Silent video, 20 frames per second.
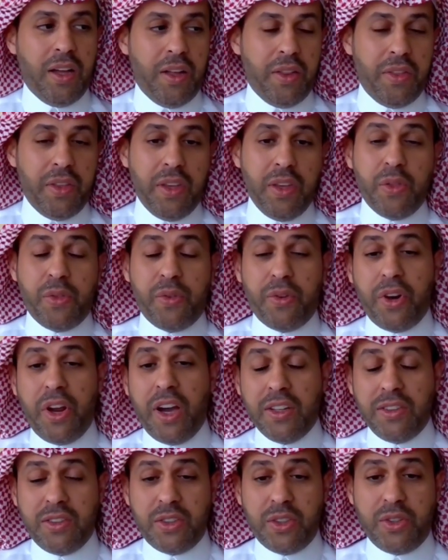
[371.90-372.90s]
The
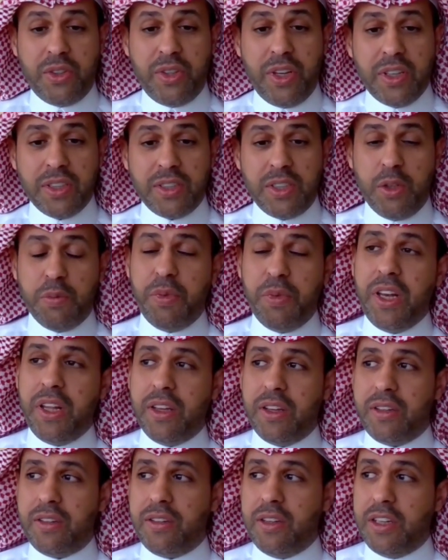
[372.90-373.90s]
330
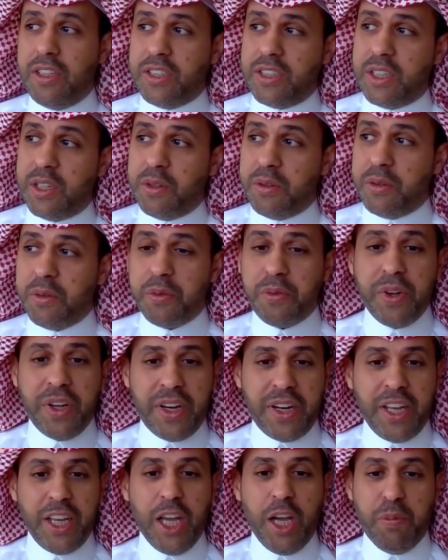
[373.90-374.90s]
million is a
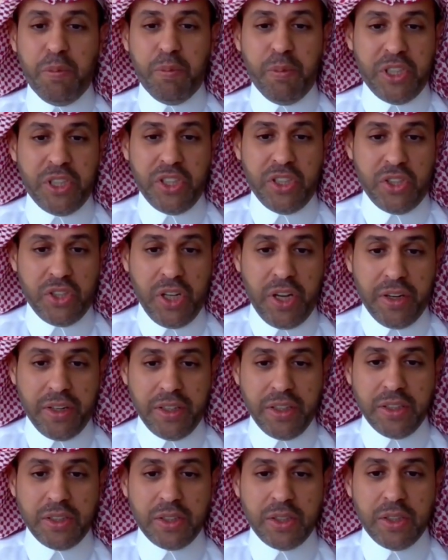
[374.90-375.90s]
very ambitious
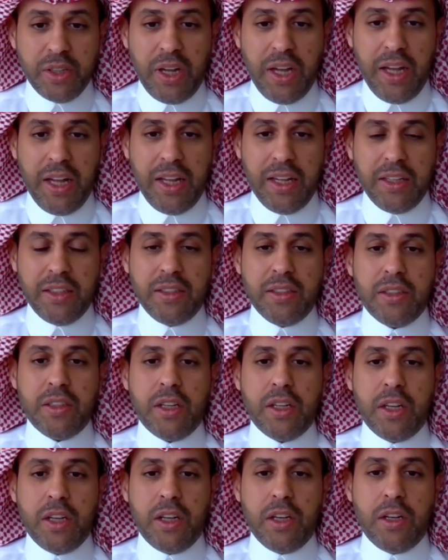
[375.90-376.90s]
target, and
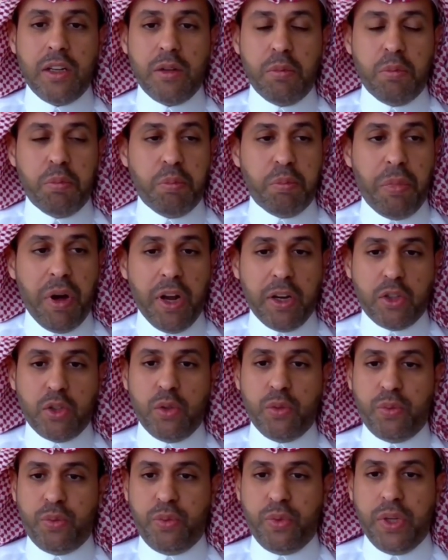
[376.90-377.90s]
part
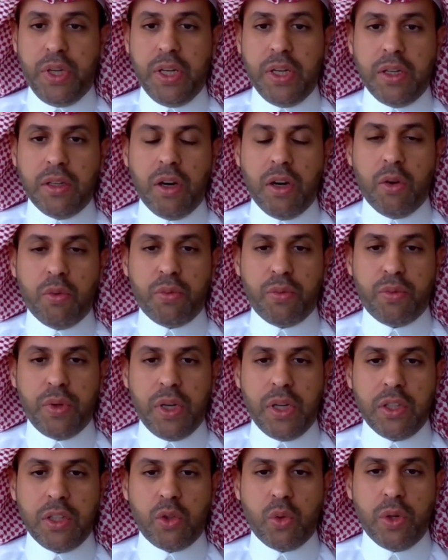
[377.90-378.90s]
of
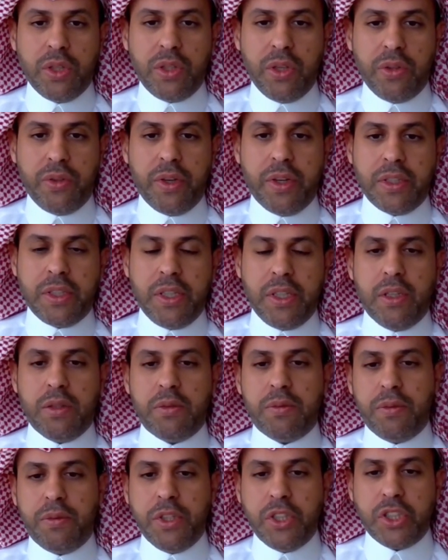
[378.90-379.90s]
2030
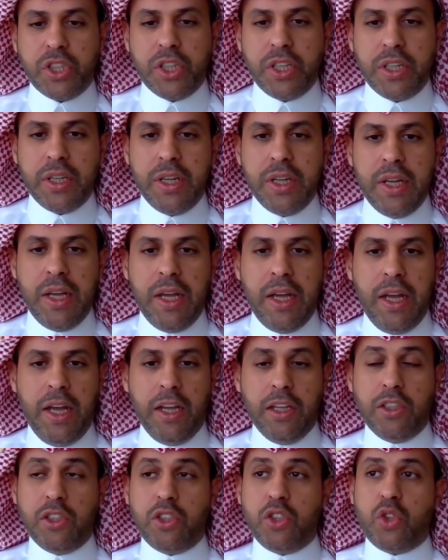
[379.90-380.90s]
vision
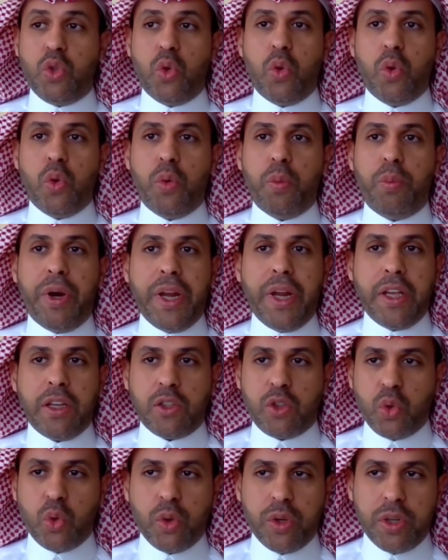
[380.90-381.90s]
is to bring
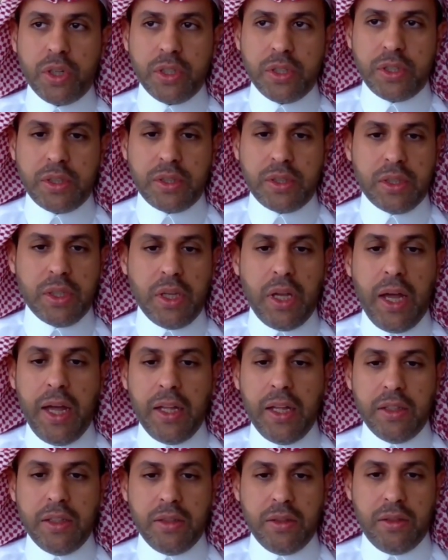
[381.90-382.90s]
tourists
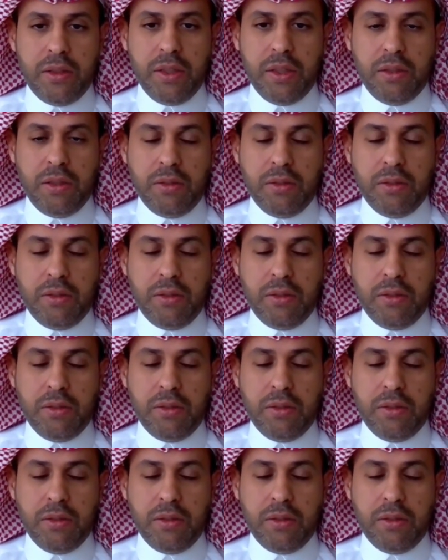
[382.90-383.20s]
and